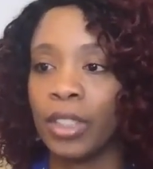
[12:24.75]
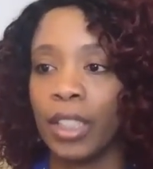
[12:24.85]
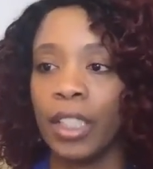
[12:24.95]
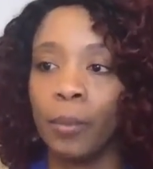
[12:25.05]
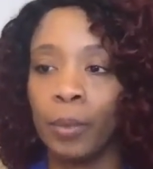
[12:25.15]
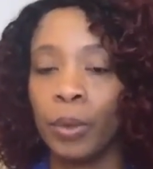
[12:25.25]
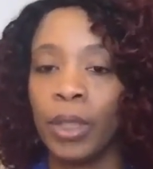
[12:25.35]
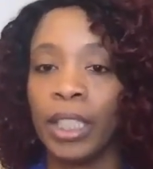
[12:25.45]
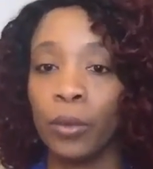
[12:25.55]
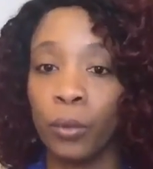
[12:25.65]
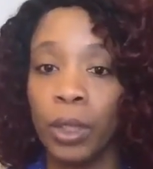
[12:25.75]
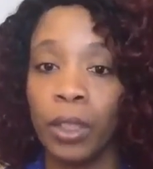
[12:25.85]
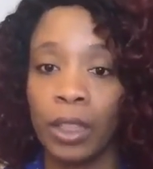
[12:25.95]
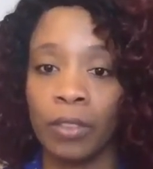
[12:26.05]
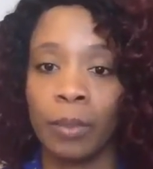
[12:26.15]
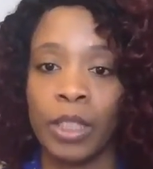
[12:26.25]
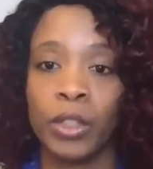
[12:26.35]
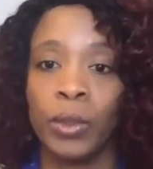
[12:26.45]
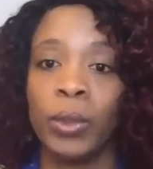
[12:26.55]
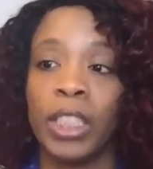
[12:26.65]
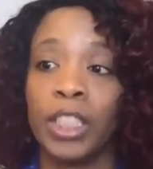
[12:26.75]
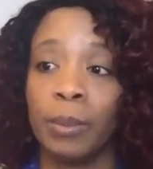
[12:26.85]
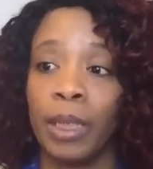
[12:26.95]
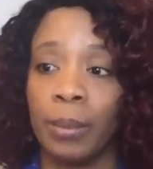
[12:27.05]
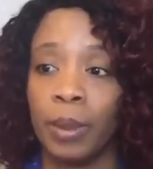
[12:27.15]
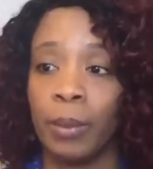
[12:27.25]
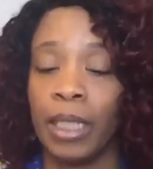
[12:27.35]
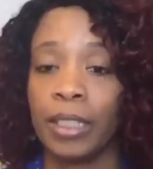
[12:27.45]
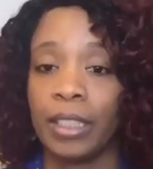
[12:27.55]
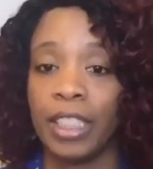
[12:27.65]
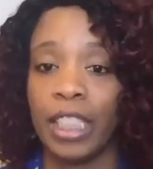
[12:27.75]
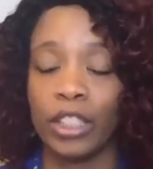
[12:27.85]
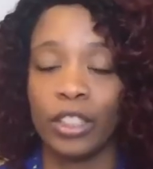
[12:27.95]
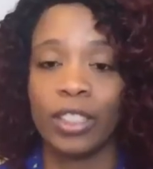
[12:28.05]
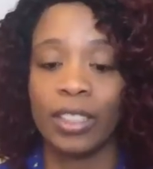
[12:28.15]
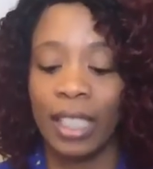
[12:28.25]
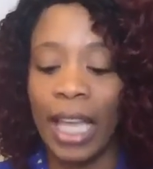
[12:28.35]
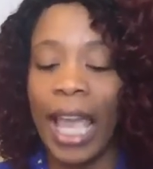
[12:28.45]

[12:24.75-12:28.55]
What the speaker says: to help you to get the real information you need to be able to make decisions.